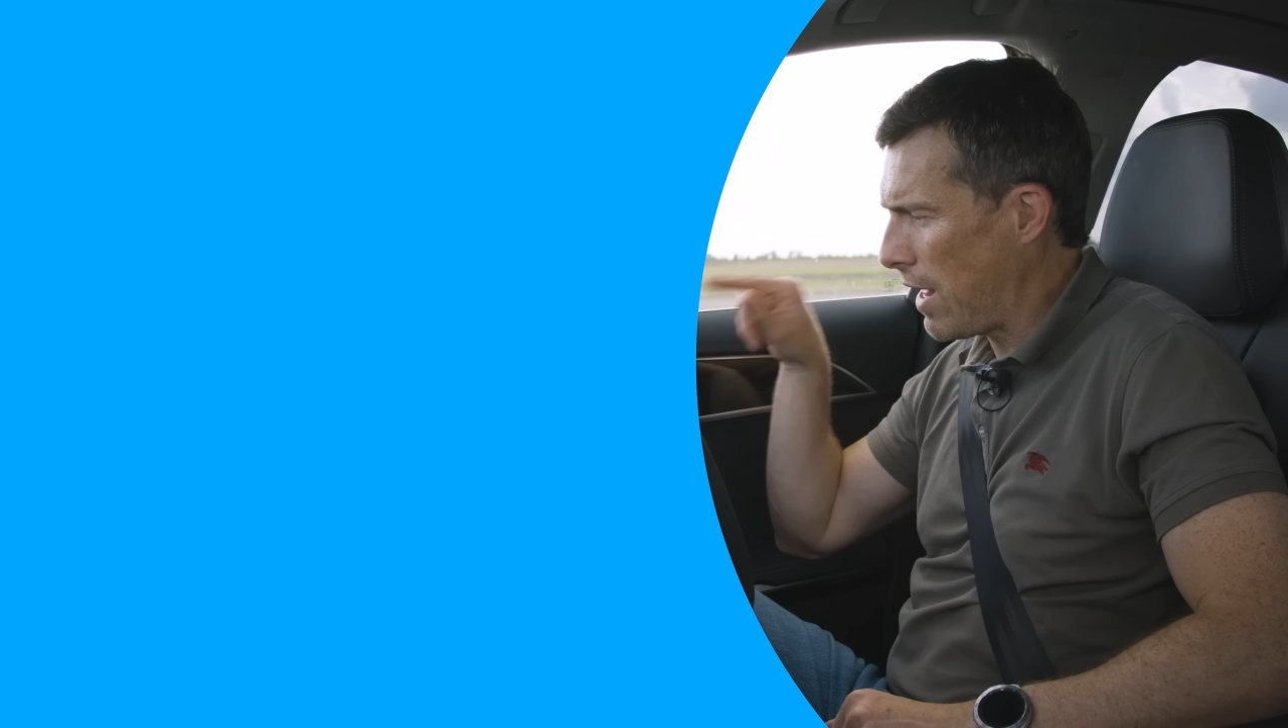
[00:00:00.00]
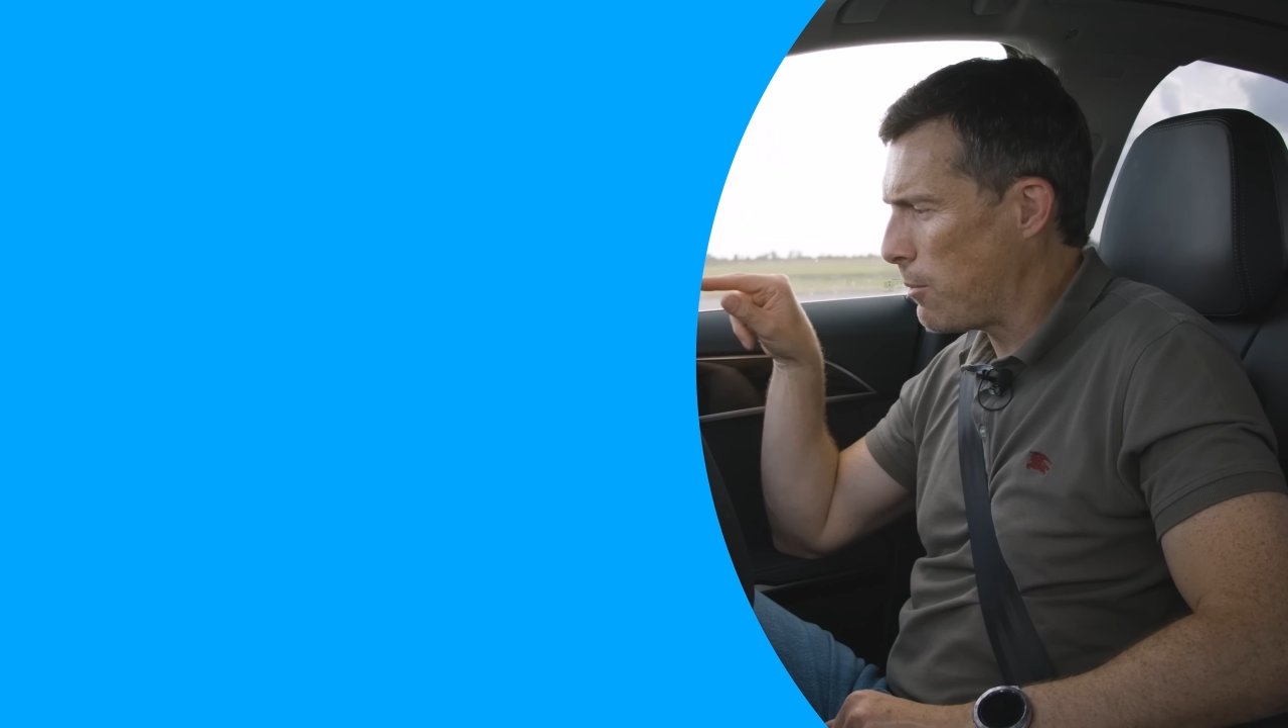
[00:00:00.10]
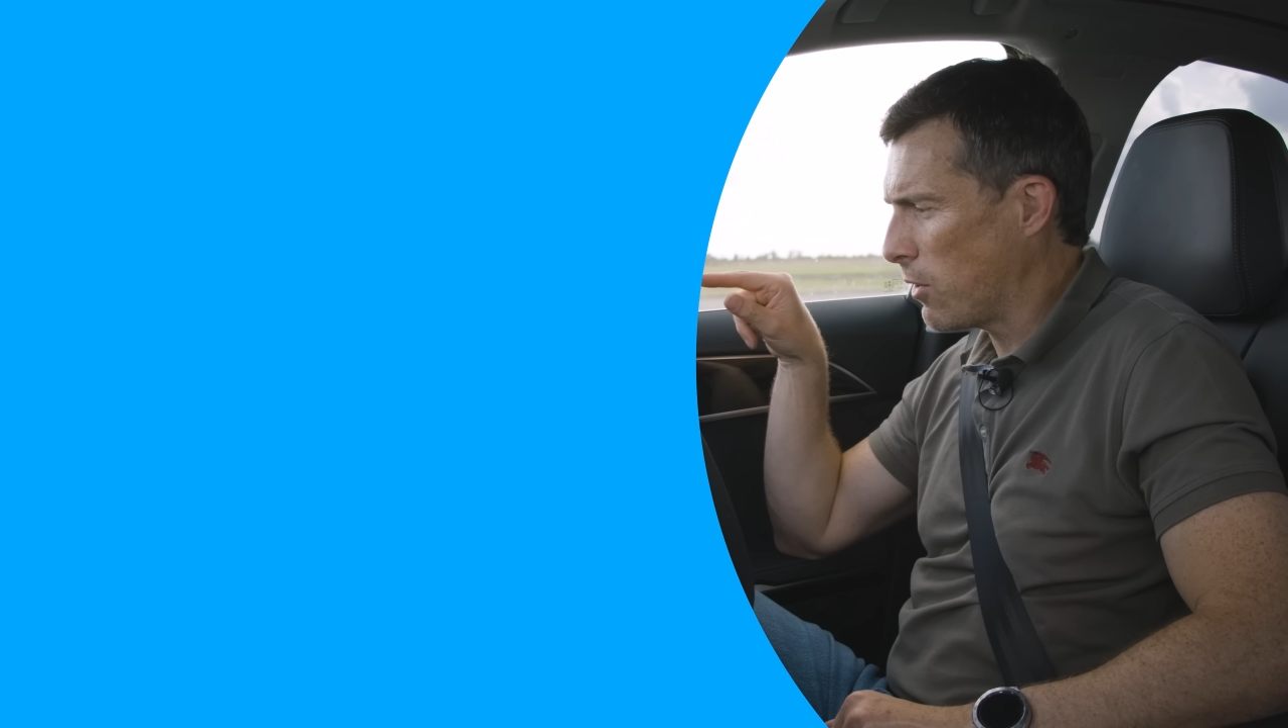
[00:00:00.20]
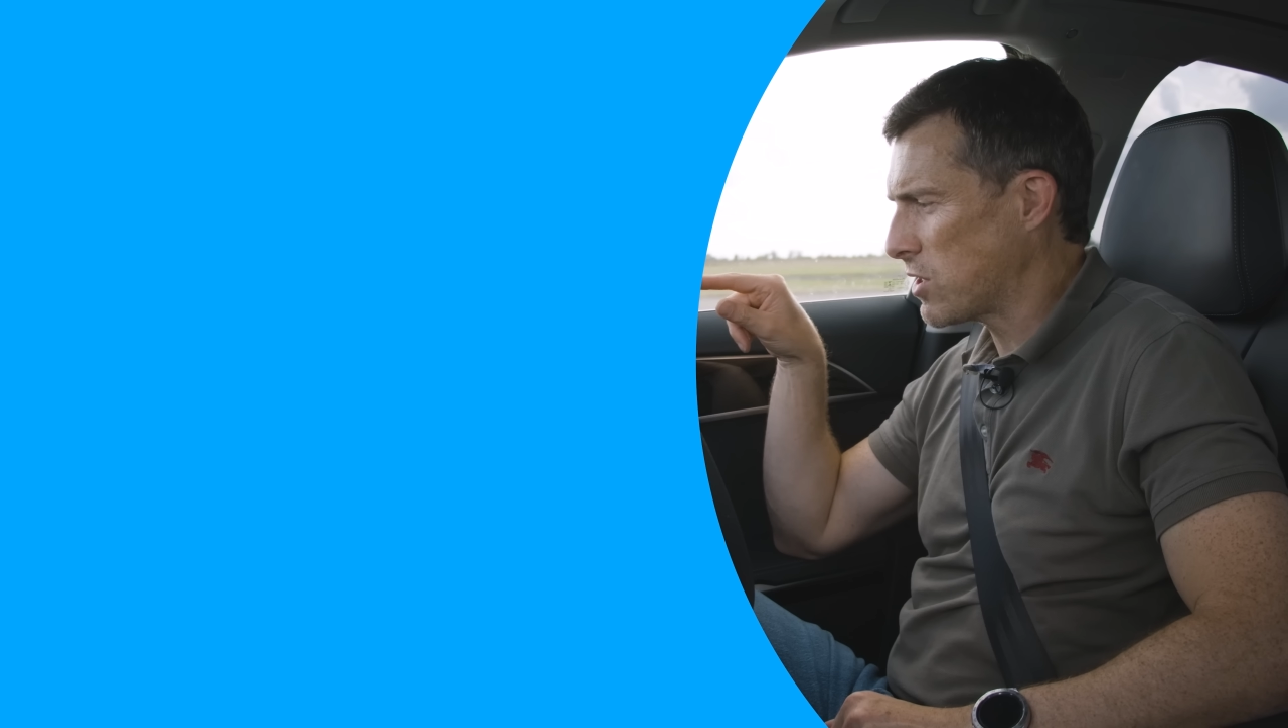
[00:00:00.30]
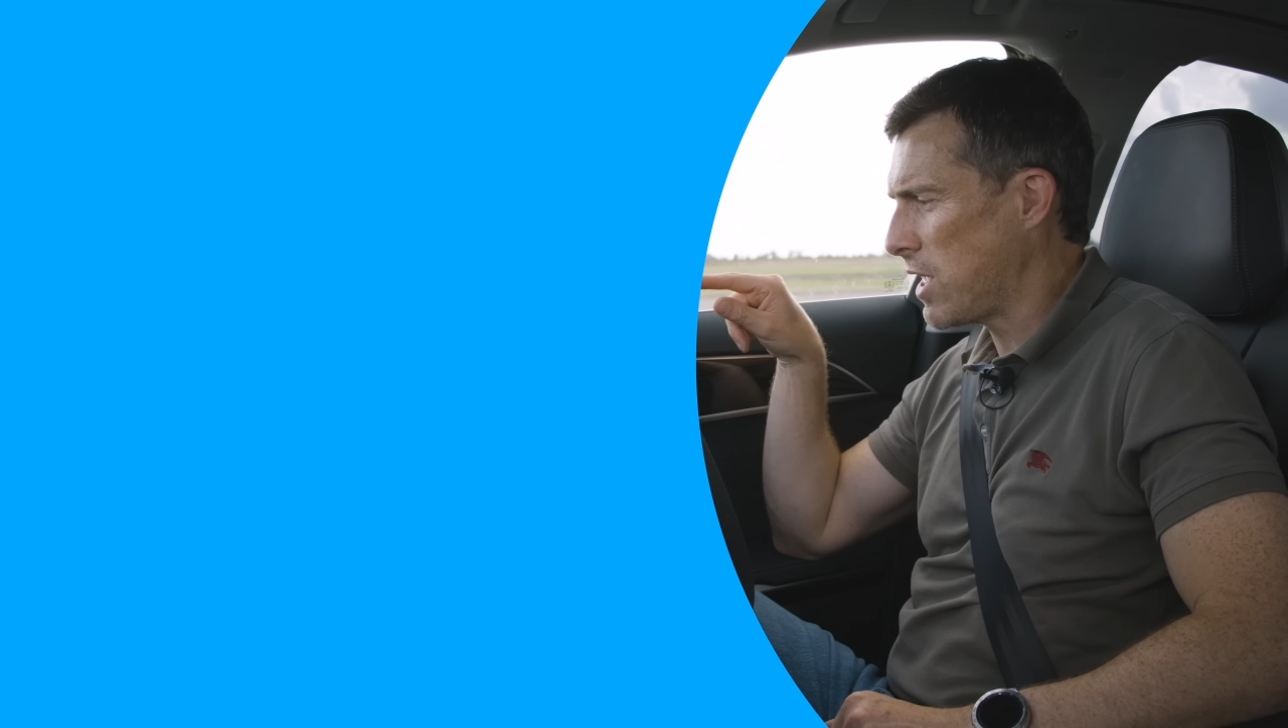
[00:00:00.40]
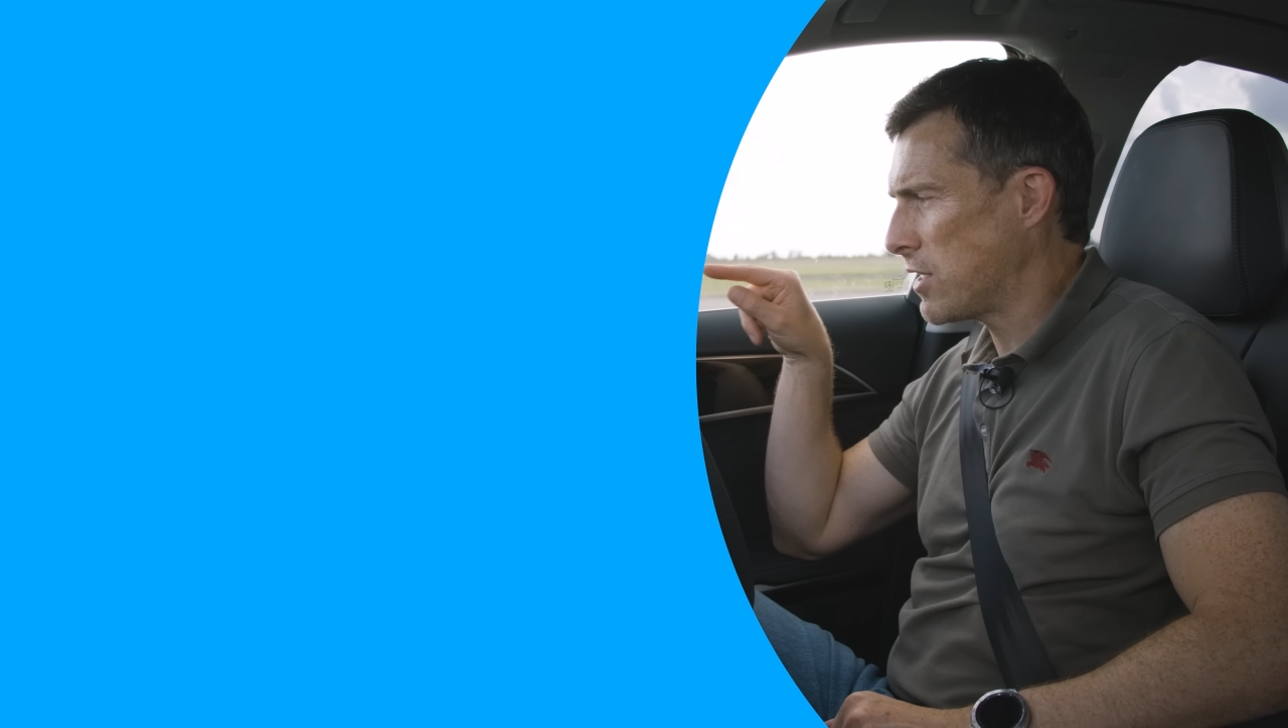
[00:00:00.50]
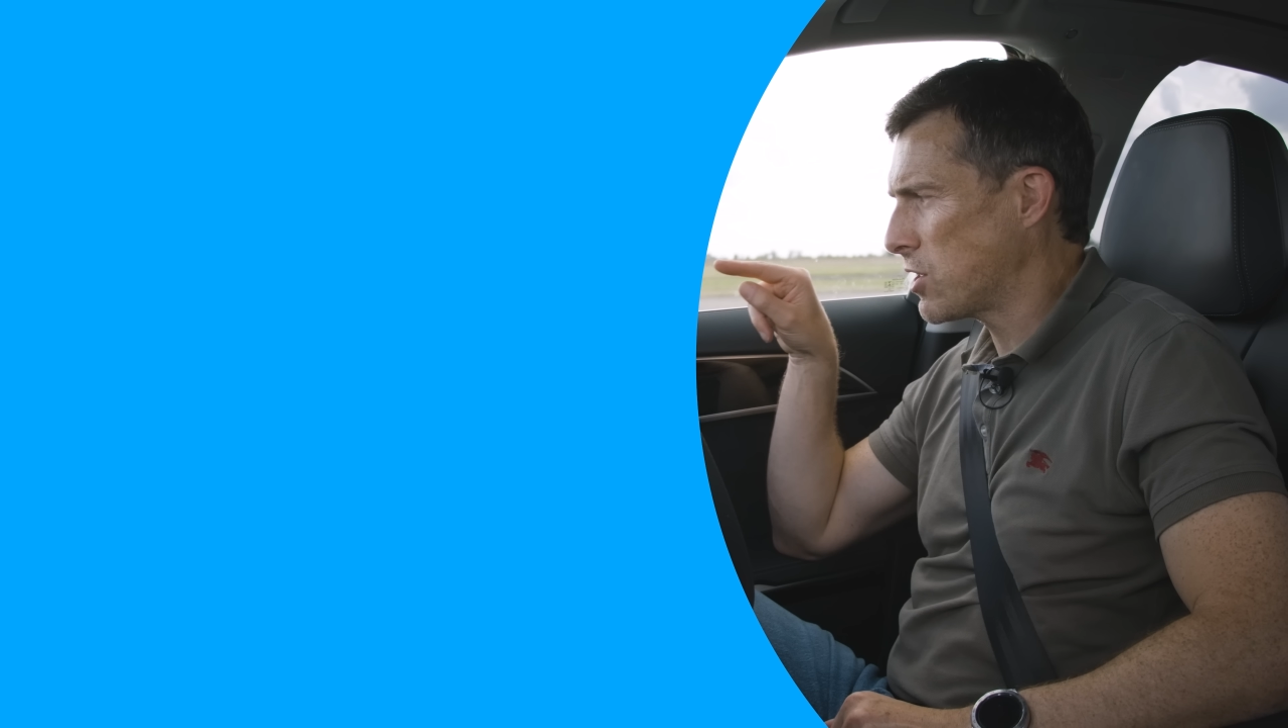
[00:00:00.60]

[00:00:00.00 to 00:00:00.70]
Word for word: that box there